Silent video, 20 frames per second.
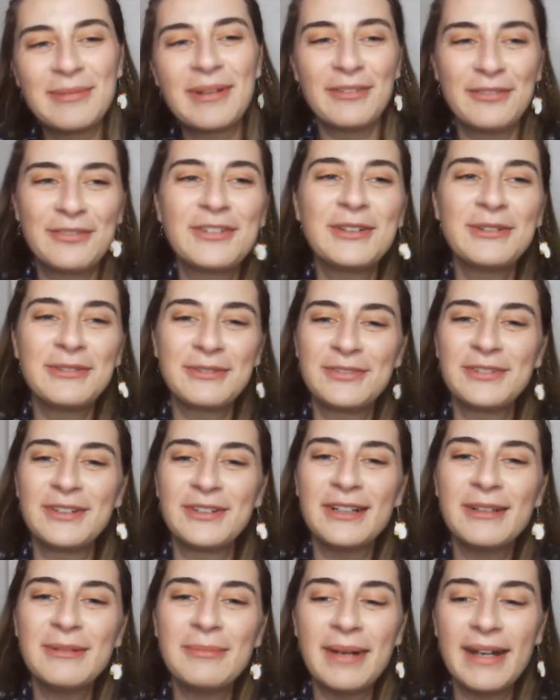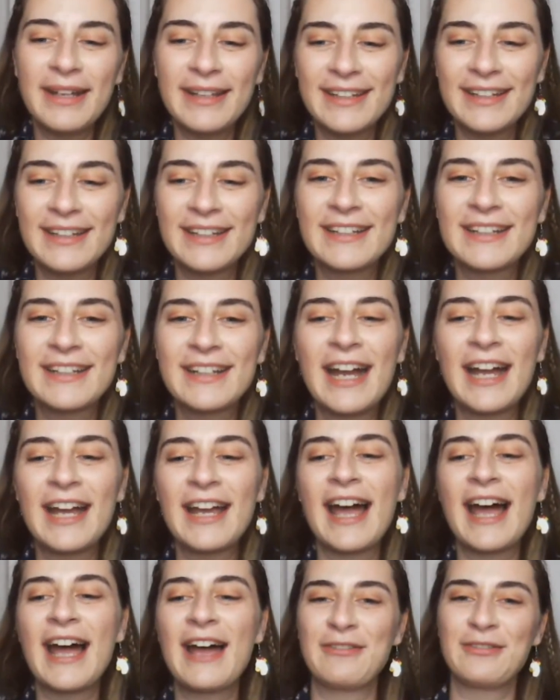but fruitful. But I
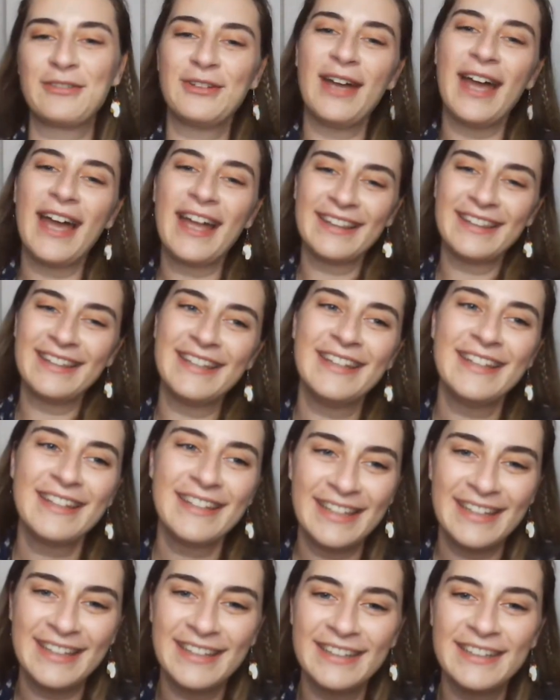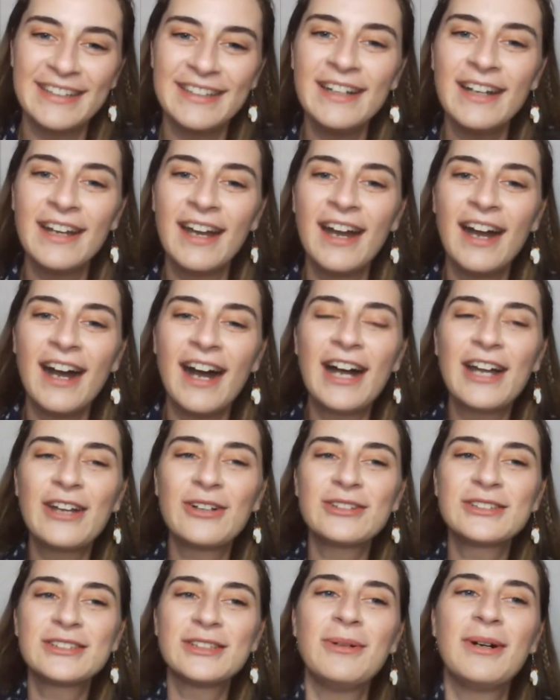have to end it here. I
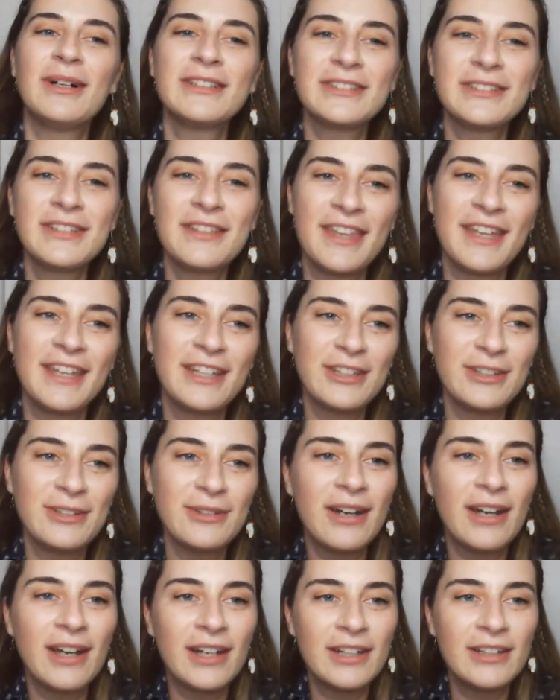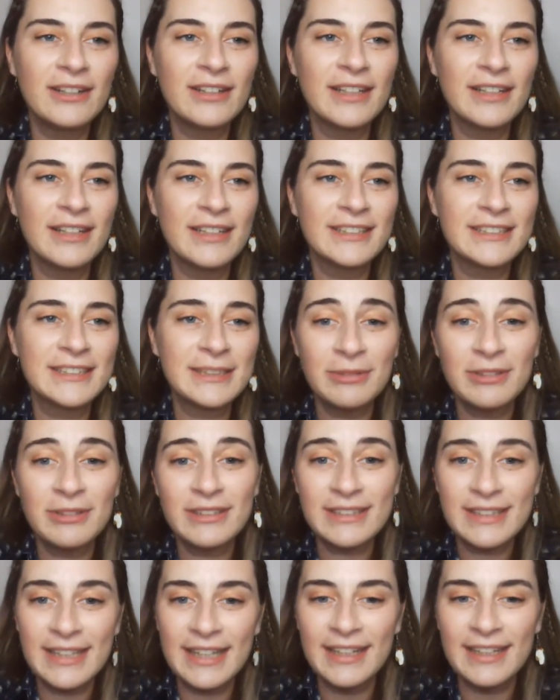also want to thank you, our
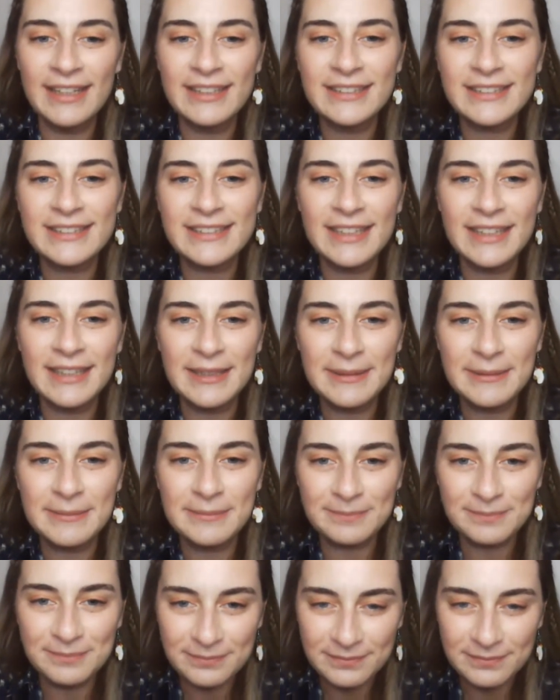simultaneous. I